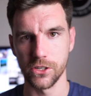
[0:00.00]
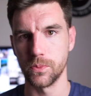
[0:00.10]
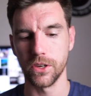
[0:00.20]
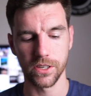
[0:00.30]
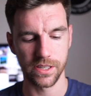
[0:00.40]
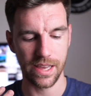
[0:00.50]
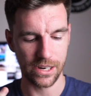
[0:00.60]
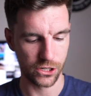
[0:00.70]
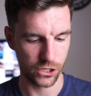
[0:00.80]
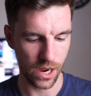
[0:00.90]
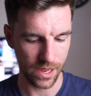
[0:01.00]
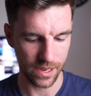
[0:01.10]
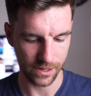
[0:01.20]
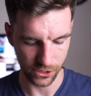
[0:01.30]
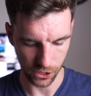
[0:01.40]
just because of that
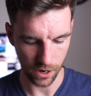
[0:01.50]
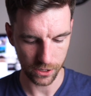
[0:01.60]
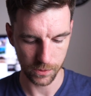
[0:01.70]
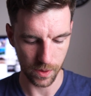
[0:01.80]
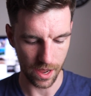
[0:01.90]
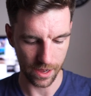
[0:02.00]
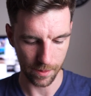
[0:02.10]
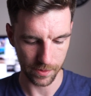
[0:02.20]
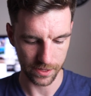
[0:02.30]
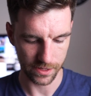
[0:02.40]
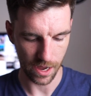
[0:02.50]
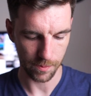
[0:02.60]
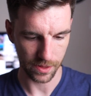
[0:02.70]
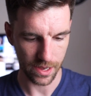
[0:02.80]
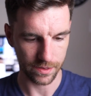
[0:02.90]
giant dark spot up at the
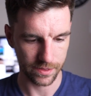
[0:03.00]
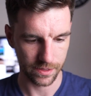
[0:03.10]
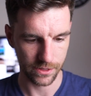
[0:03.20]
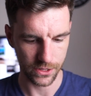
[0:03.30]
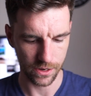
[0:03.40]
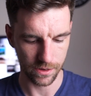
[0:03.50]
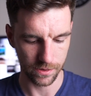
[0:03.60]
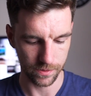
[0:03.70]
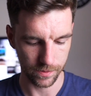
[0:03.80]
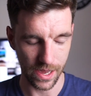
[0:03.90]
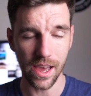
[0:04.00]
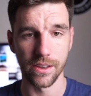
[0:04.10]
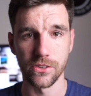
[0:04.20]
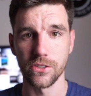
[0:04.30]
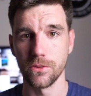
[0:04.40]
top left. So
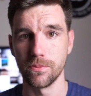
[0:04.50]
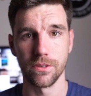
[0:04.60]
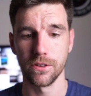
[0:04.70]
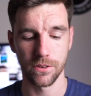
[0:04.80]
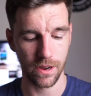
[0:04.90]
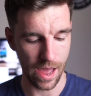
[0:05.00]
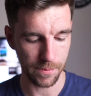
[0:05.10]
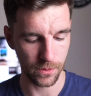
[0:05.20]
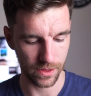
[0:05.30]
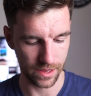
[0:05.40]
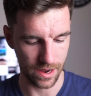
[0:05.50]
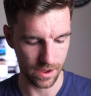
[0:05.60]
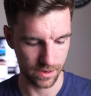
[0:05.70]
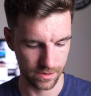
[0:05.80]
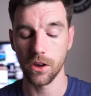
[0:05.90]
yeah, super happy with it
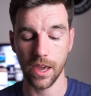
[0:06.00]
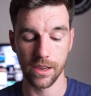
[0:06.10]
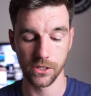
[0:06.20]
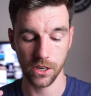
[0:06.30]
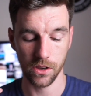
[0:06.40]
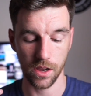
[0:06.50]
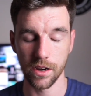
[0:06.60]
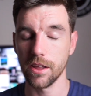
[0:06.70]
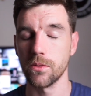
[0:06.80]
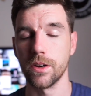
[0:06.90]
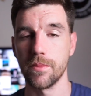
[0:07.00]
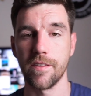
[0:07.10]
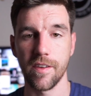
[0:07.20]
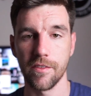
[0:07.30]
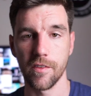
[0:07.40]
now. Okay, so another one of
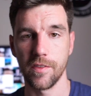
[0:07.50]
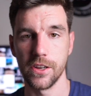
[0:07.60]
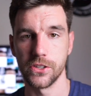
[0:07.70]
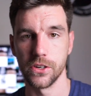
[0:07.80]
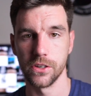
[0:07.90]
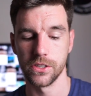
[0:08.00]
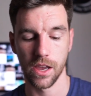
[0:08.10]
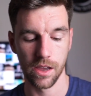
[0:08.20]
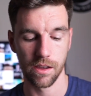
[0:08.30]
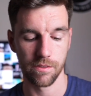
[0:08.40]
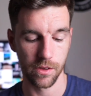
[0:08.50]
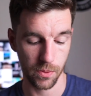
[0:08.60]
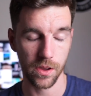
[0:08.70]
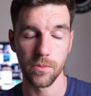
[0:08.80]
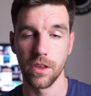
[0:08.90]
my favorite features of the
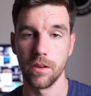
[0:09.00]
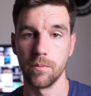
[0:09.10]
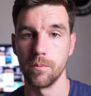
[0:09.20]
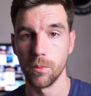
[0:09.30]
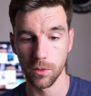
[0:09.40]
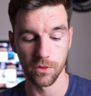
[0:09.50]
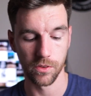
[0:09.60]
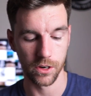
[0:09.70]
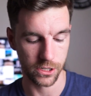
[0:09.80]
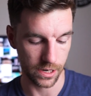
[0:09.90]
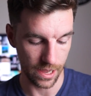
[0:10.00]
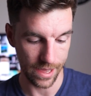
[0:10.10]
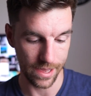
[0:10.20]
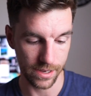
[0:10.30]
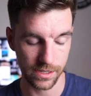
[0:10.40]
premium mobile version
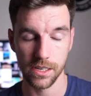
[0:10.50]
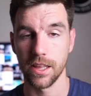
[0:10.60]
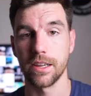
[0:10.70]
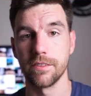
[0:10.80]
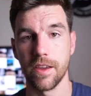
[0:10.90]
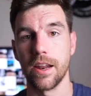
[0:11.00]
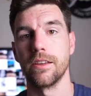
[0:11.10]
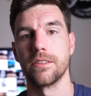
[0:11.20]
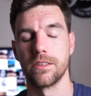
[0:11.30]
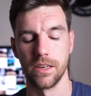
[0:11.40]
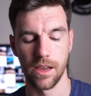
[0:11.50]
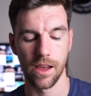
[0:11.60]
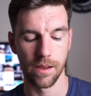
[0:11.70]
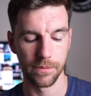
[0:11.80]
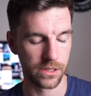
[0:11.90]
is selective edits.
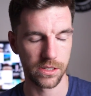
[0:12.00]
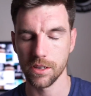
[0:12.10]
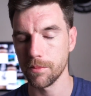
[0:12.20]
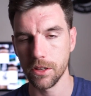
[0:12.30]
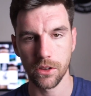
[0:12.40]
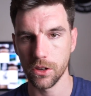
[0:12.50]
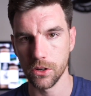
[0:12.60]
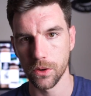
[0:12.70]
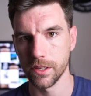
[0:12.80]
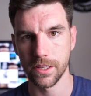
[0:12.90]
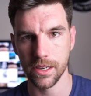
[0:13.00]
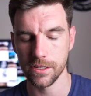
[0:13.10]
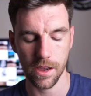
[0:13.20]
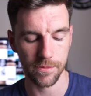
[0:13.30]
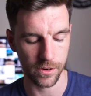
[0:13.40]
Um, this is something you can do on the
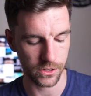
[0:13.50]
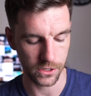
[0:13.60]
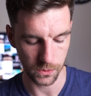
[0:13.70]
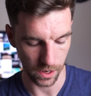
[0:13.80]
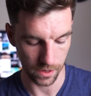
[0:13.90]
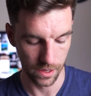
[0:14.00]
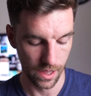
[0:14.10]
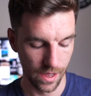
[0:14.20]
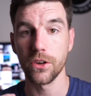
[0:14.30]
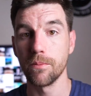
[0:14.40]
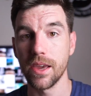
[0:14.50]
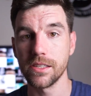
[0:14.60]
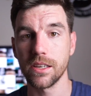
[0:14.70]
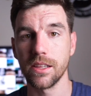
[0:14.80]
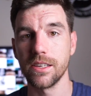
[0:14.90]
desktop version as well you can
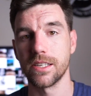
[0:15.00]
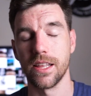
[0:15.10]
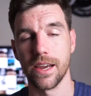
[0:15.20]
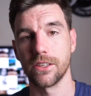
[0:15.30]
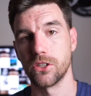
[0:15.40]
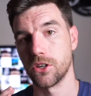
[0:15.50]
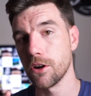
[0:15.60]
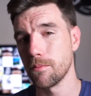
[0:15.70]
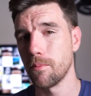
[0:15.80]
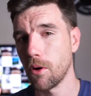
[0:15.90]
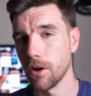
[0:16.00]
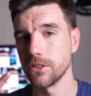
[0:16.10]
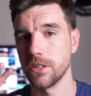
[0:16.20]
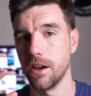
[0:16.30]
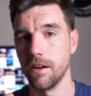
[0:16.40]
basically select certain
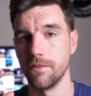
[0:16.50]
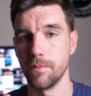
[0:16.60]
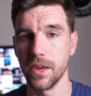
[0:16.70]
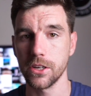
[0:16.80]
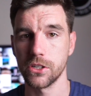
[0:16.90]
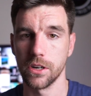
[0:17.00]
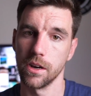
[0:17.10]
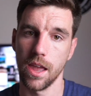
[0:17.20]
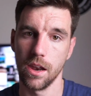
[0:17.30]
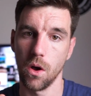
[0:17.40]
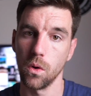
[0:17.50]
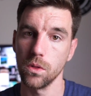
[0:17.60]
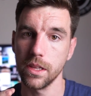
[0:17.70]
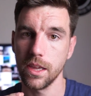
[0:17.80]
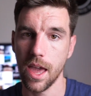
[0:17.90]
parts of the picture and
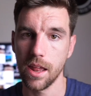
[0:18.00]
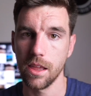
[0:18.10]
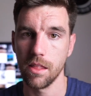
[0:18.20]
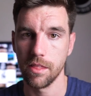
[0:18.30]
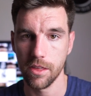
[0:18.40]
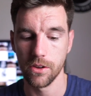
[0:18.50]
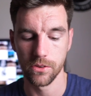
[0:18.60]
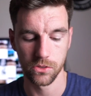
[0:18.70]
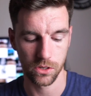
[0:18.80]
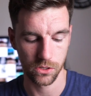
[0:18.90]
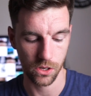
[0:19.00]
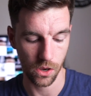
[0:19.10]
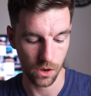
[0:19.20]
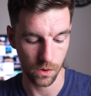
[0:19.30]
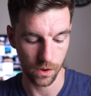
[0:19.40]
only edit those.
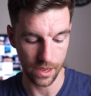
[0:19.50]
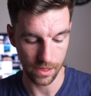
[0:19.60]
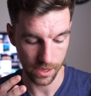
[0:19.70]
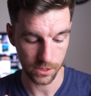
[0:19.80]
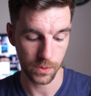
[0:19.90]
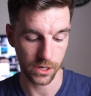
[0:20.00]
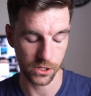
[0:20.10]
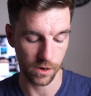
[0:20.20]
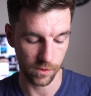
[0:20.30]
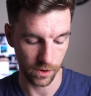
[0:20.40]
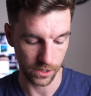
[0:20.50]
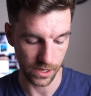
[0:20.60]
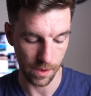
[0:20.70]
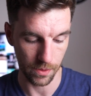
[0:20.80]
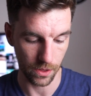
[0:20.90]
So in this picture, for
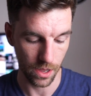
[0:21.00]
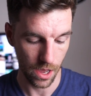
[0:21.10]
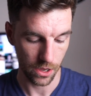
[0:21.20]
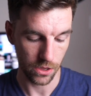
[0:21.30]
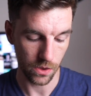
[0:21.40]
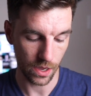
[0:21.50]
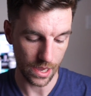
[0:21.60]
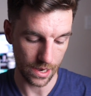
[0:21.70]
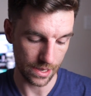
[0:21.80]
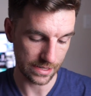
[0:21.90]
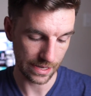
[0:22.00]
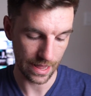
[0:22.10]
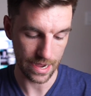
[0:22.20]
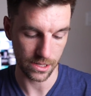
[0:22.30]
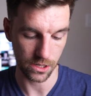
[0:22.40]
example, you can
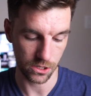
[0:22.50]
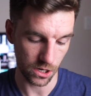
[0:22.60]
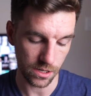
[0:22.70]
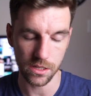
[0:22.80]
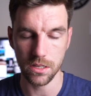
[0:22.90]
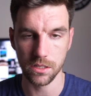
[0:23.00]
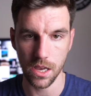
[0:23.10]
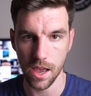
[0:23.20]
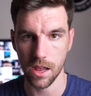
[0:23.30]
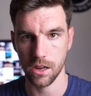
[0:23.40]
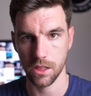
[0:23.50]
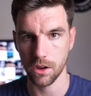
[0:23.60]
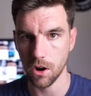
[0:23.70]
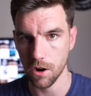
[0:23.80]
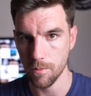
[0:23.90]
select just inside
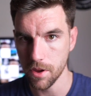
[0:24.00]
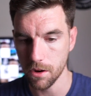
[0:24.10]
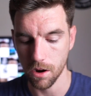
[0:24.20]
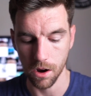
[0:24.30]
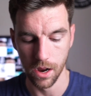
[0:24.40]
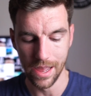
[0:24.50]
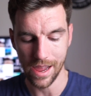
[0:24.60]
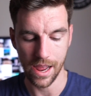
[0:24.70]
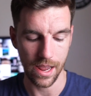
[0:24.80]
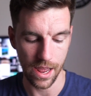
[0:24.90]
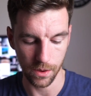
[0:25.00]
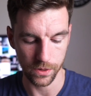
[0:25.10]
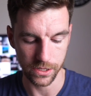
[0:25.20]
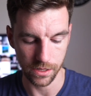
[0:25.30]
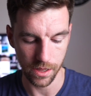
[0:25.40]
the car mirror and
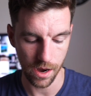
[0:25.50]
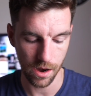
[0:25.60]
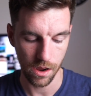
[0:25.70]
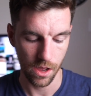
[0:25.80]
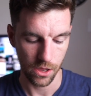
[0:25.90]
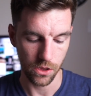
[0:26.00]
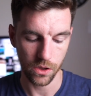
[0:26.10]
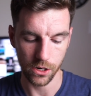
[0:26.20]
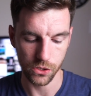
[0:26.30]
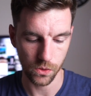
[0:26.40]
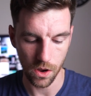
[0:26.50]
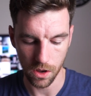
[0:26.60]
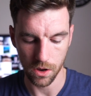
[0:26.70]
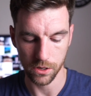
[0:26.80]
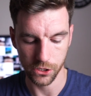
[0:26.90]
edit what's in there. You can
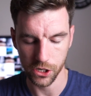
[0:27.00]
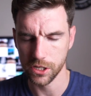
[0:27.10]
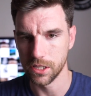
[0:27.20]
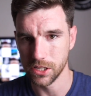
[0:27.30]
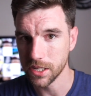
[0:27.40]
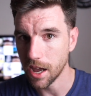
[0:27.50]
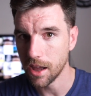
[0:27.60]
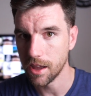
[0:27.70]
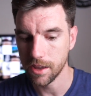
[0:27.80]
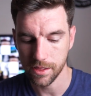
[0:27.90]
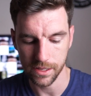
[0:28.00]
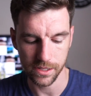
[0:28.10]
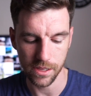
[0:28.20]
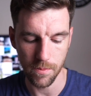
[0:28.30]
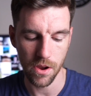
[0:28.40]
draw on just the sky
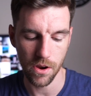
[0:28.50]
that's in the